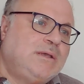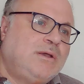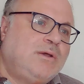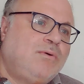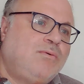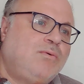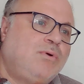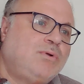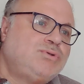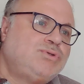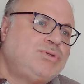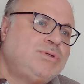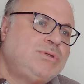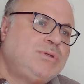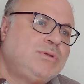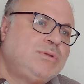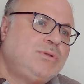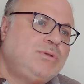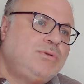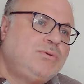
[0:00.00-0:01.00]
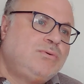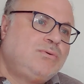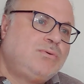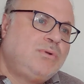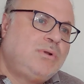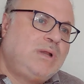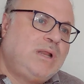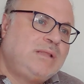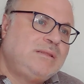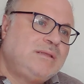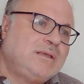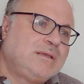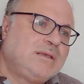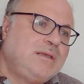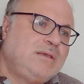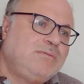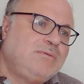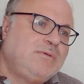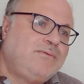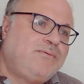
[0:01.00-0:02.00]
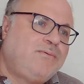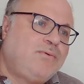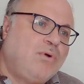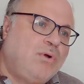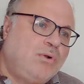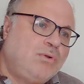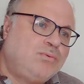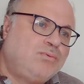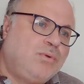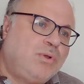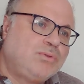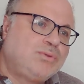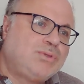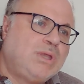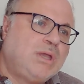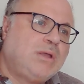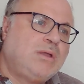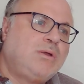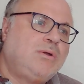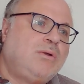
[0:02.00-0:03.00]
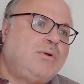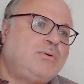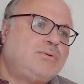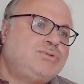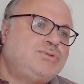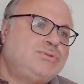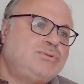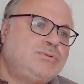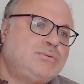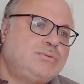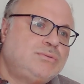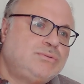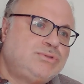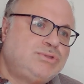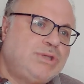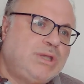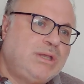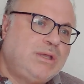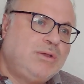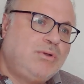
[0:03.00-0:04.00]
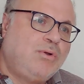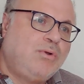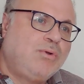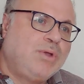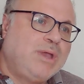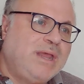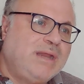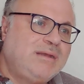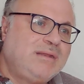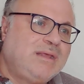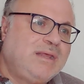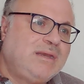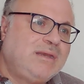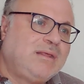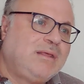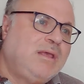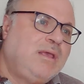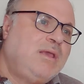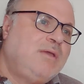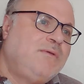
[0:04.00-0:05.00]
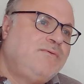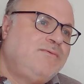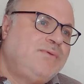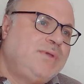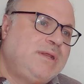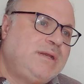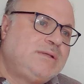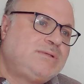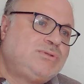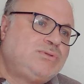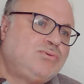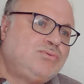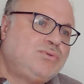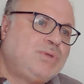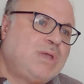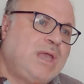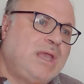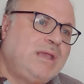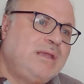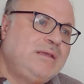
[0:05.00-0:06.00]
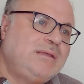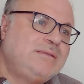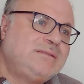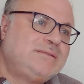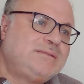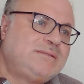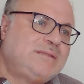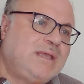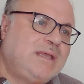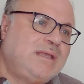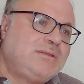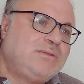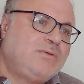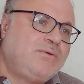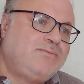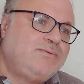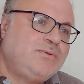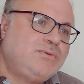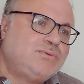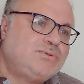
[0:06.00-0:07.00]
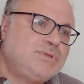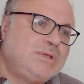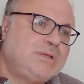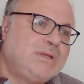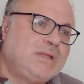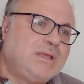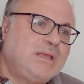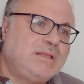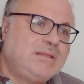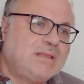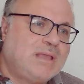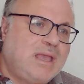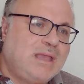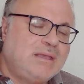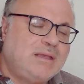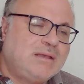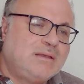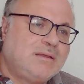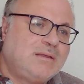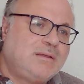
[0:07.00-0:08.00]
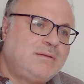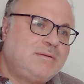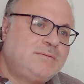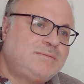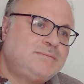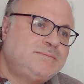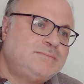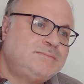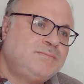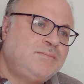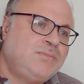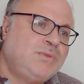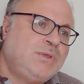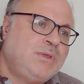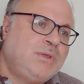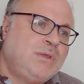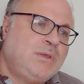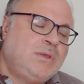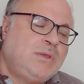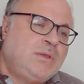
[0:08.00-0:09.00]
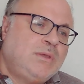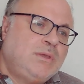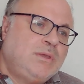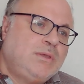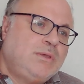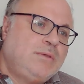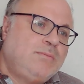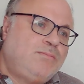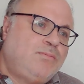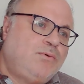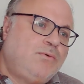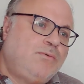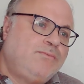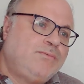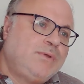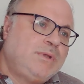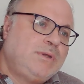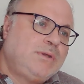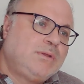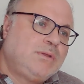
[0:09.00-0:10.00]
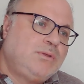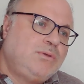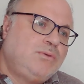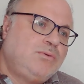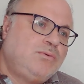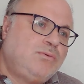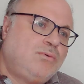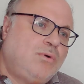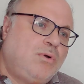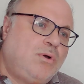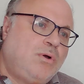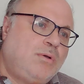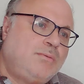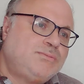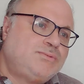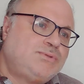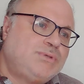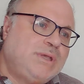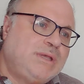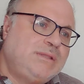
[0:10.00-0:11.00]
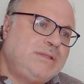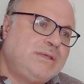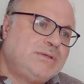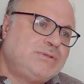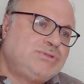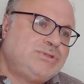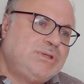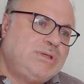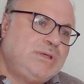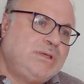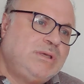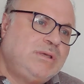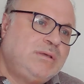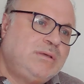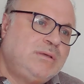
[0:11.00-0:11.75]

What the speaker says: Washing your laundry with cold water or hanging things to dry instead of using a dryer. Improving your home's energy